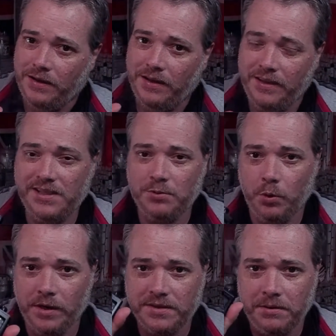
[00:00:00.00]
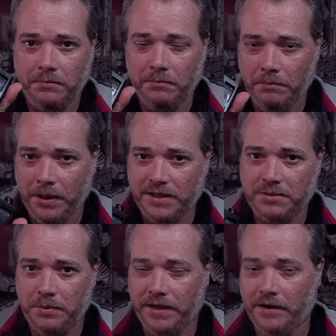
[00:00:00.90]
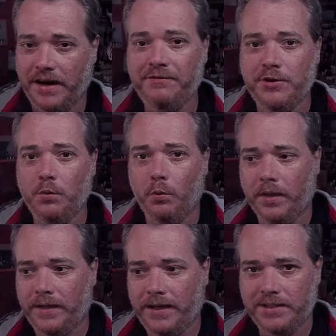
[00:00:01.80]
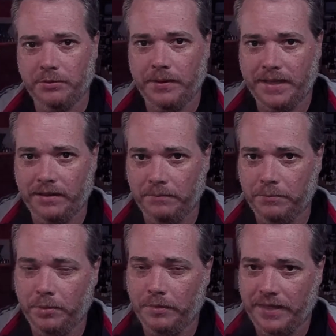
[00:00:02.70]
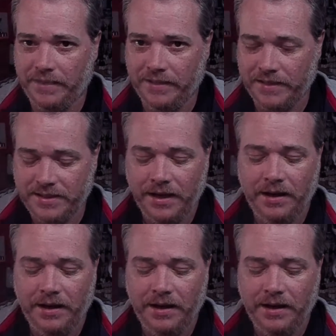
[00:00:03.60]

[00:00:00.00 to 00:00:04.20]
This works much better. If you want a direct lung pull out of this,